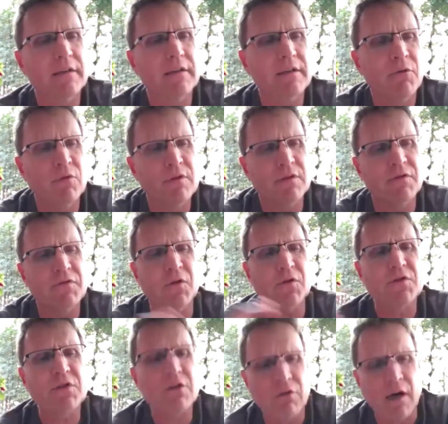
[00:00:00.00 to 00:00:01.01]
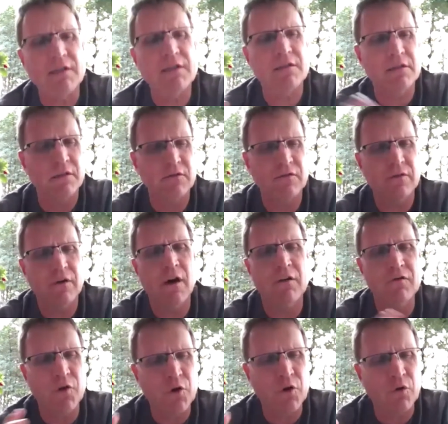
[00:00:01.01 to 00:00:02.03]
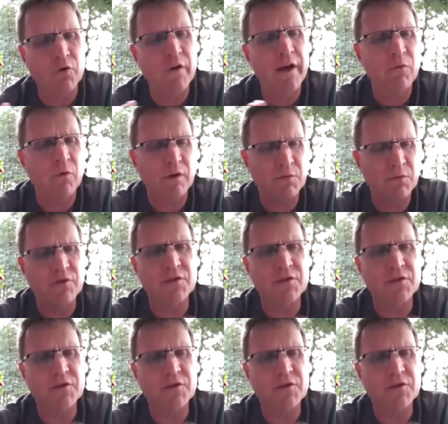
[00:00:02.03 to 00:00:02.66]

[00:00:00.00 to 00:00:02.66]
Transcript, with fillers: It, it, was the first crest of, of neural networks,